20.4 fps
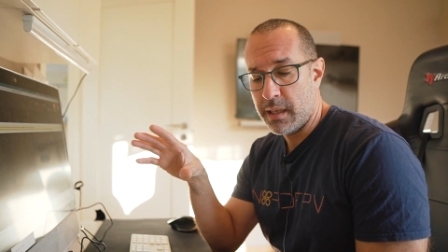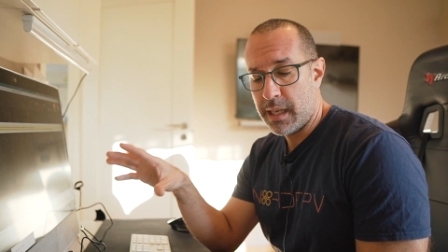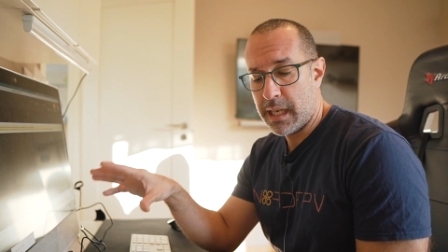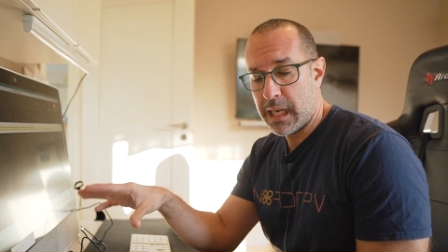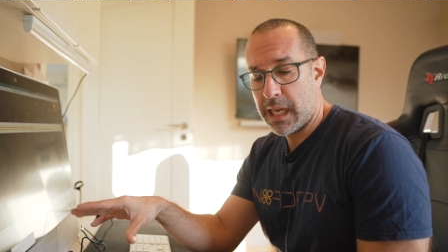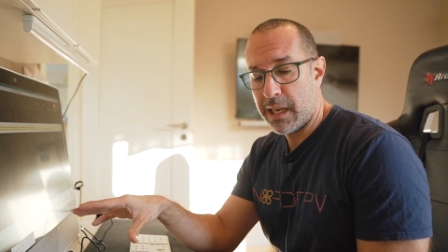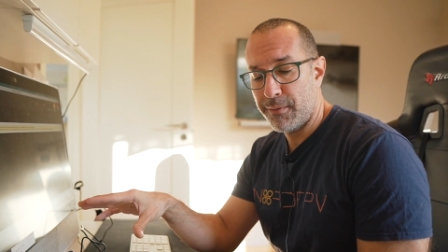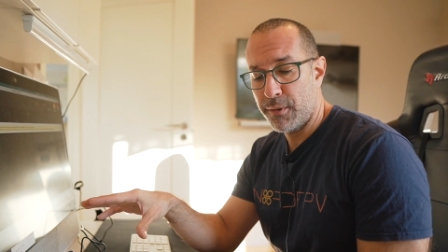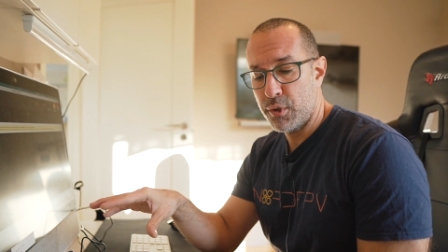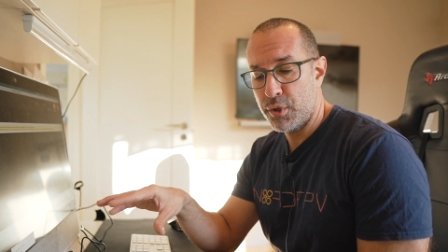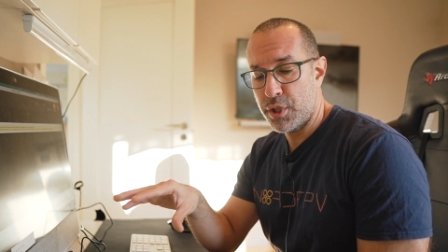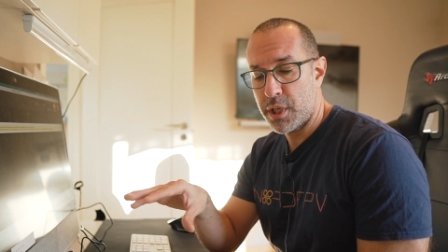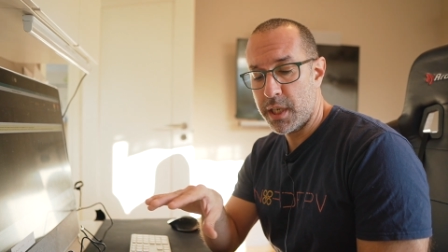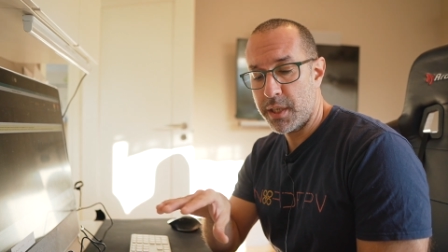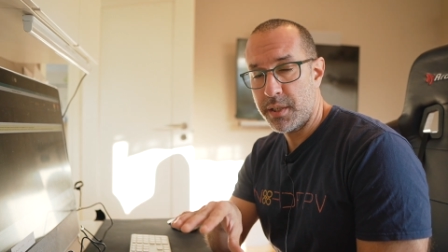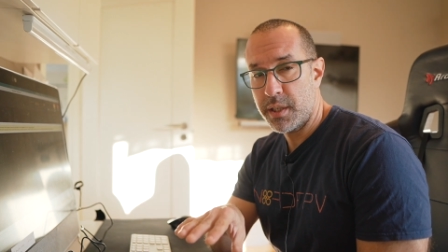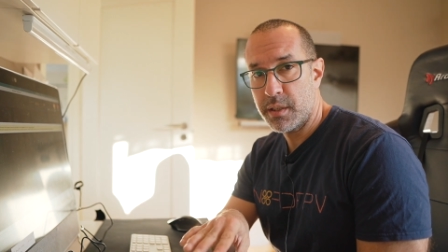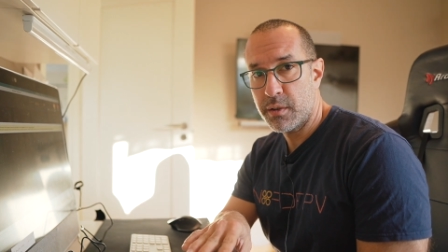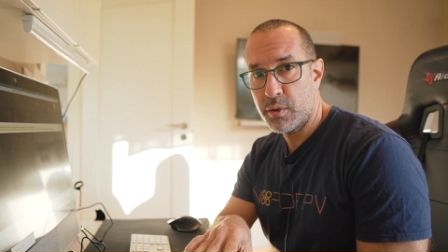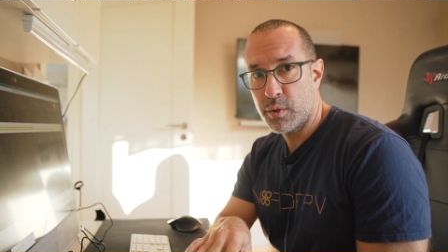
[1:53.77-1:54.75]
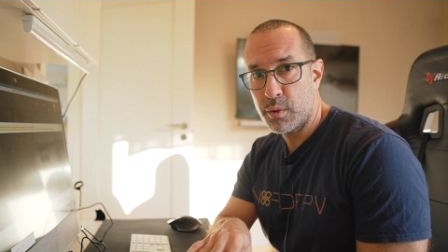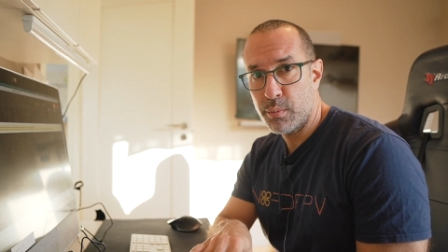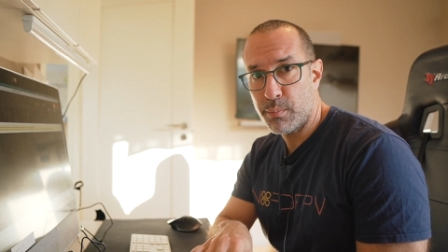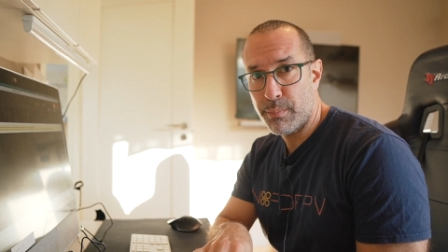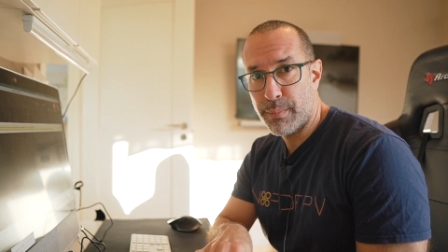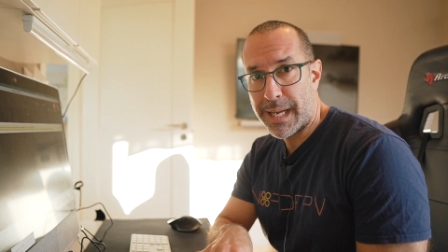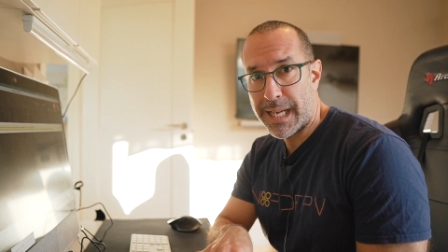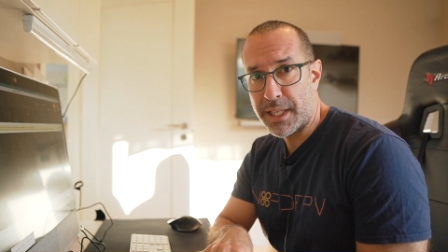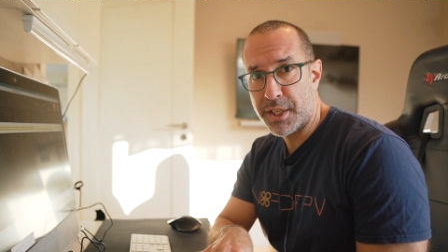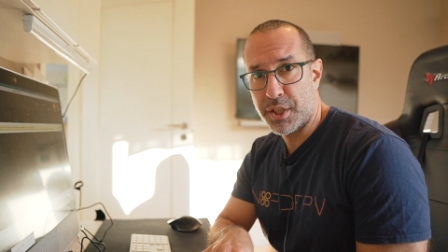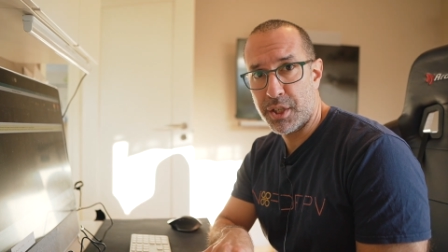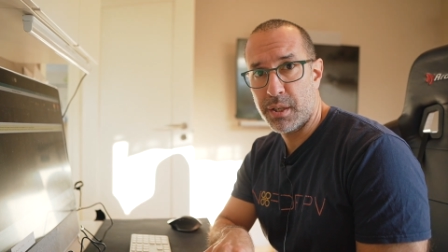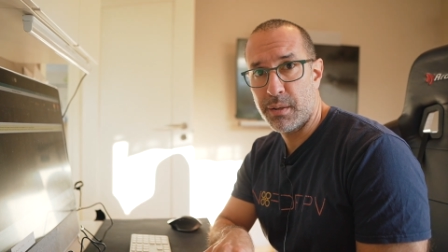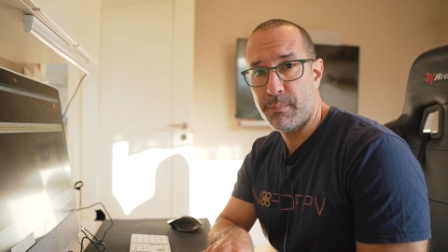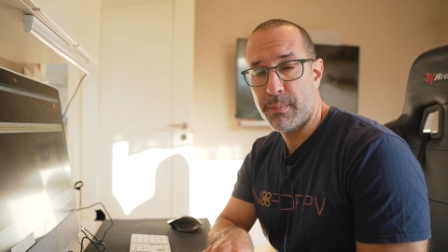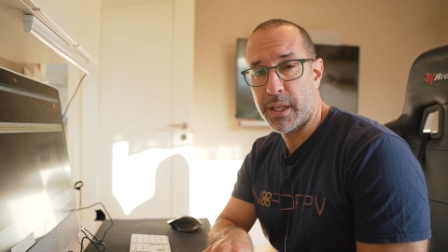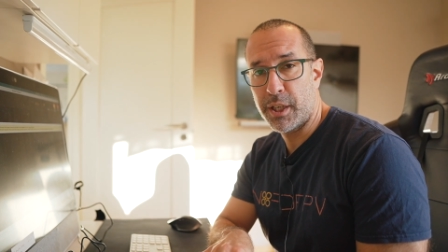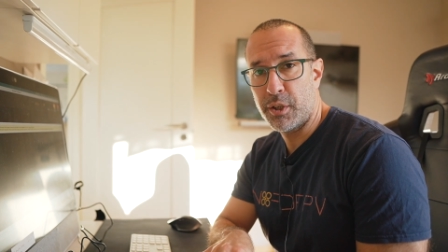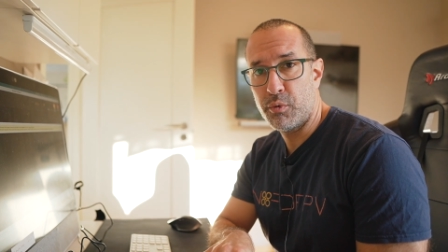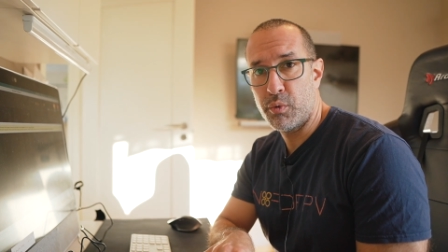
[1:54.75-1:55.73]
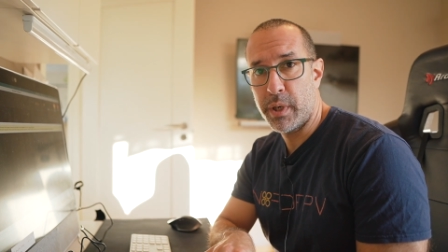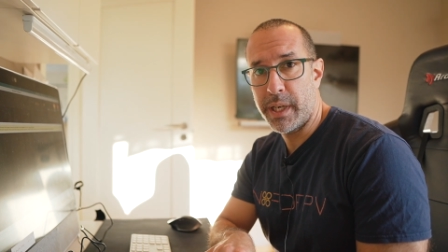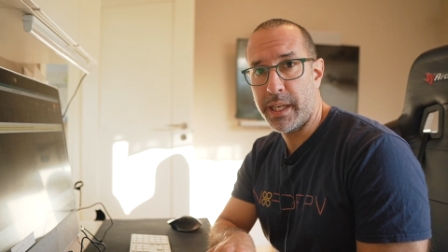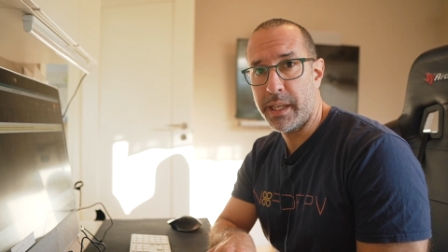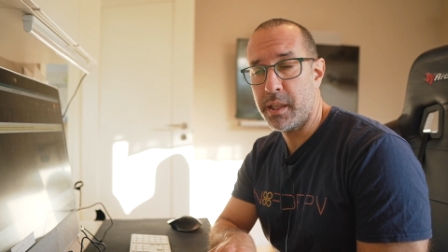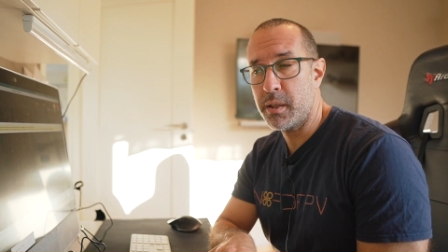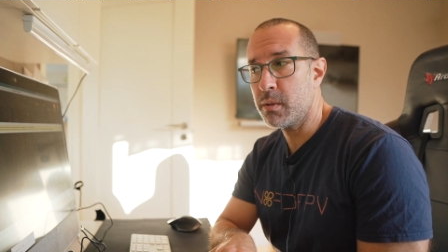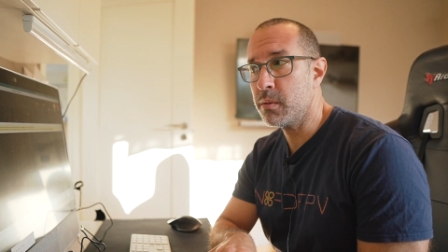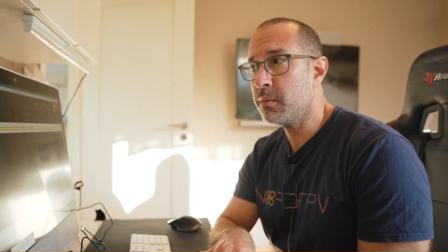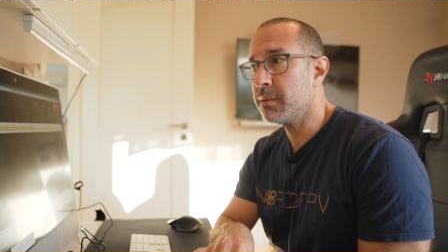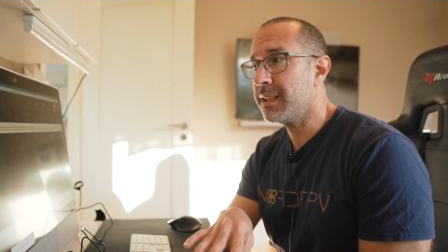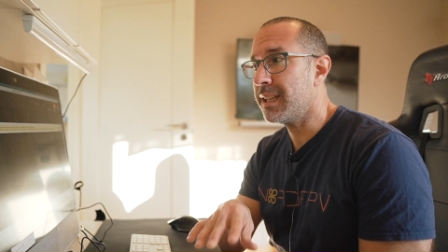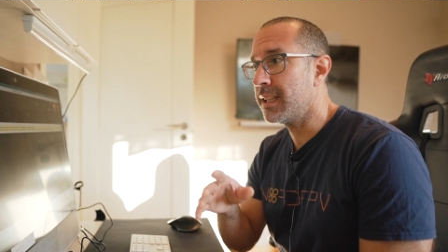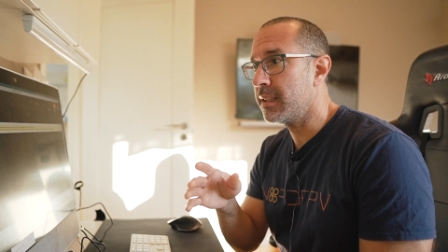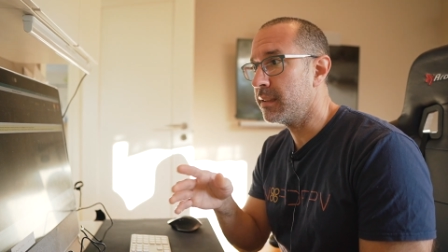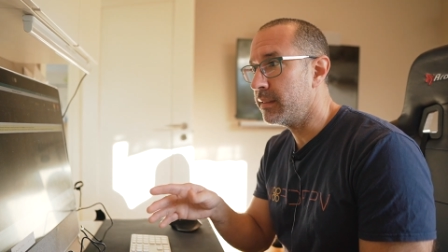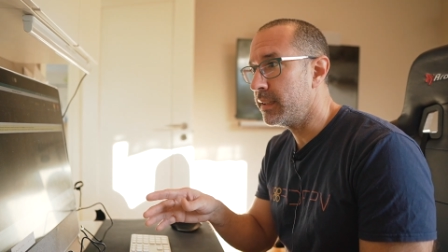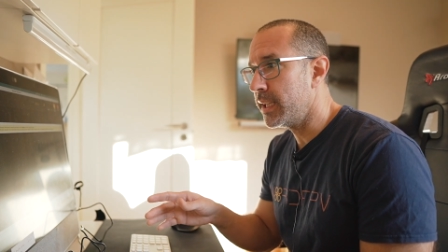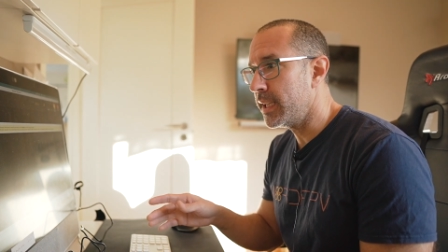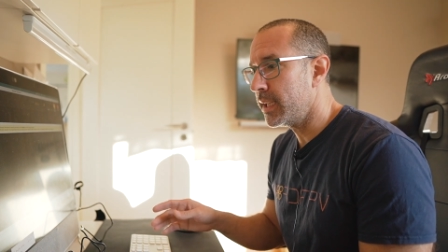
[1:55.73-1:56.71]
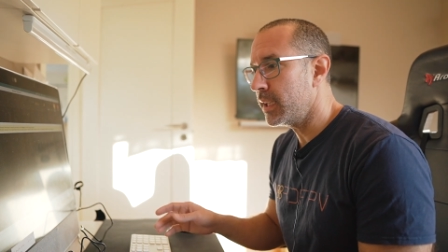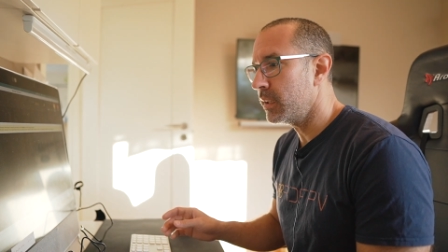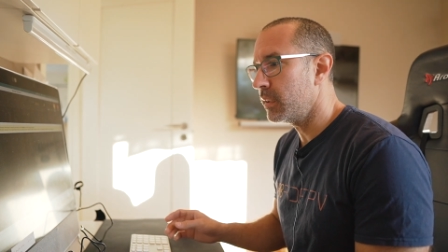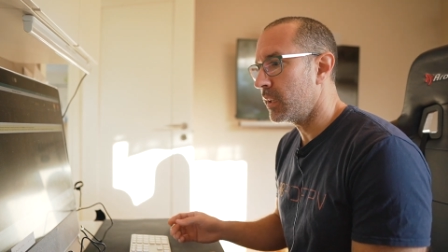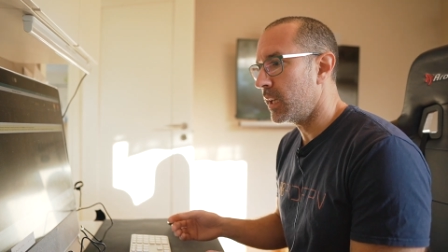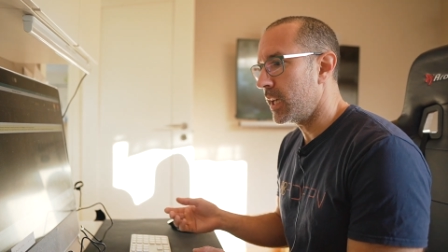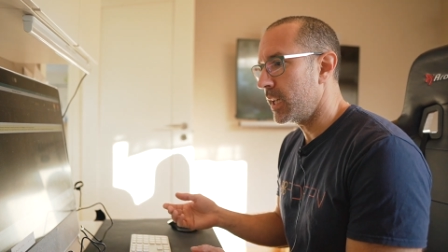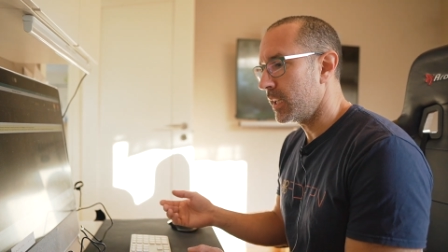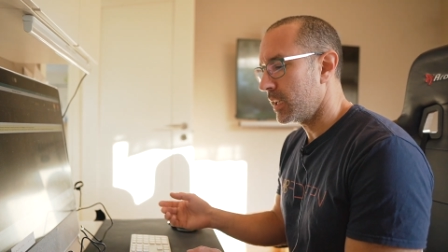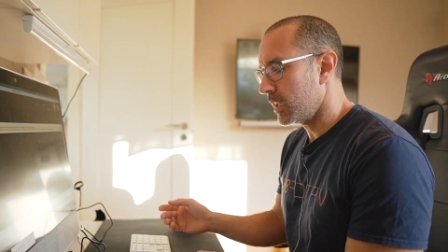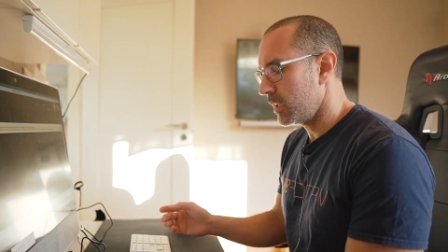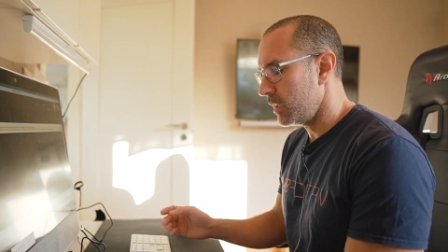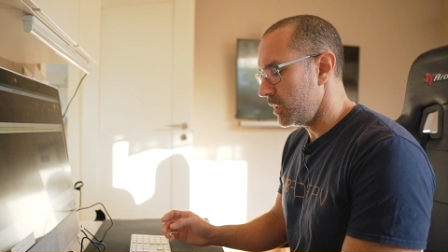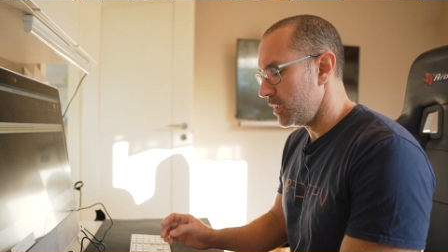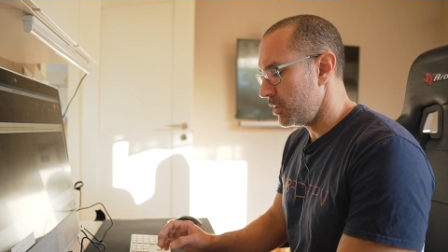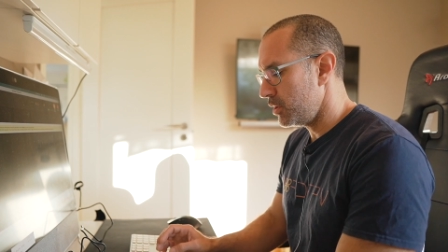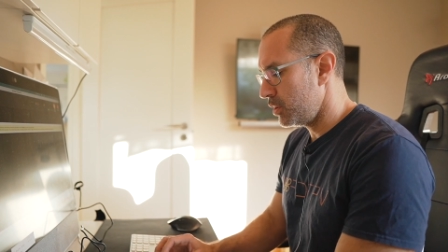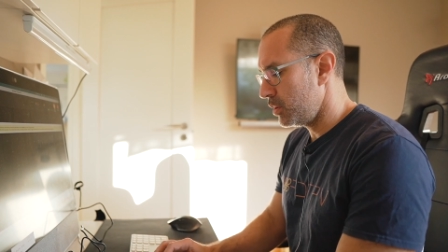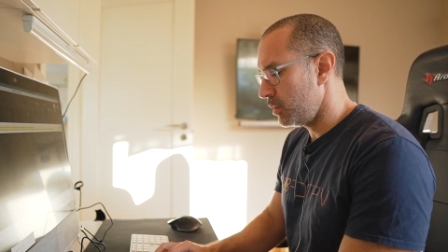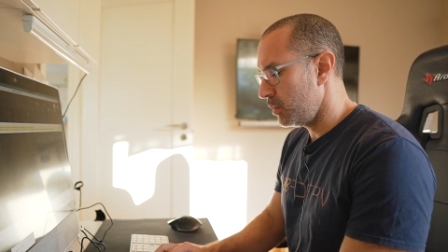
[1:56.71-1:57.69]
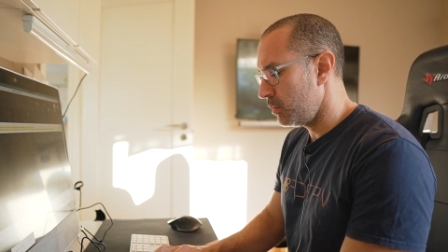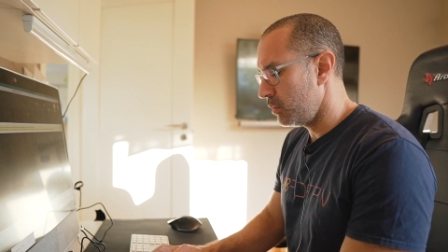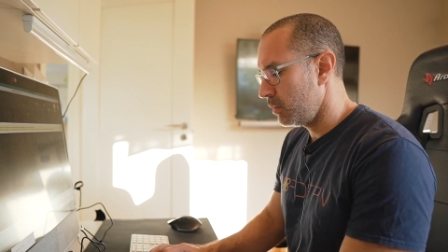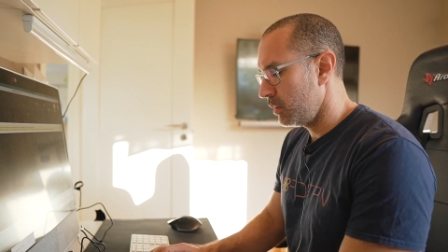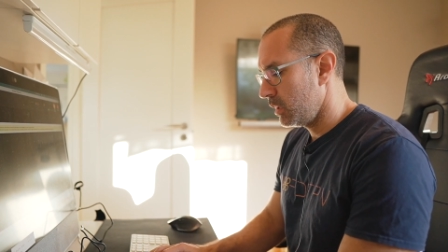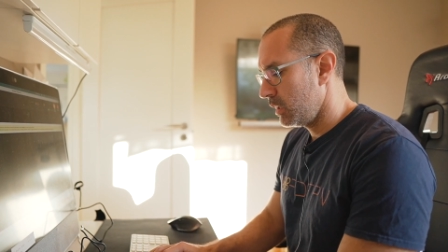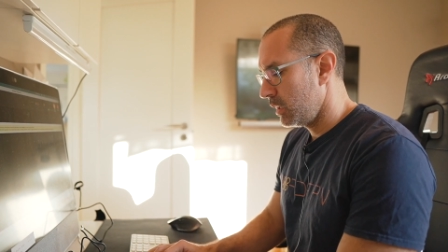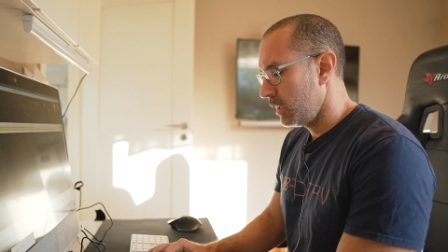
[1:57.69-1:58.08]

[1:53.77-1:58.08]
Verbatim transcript: I have to change it to match my radio, and then I can issue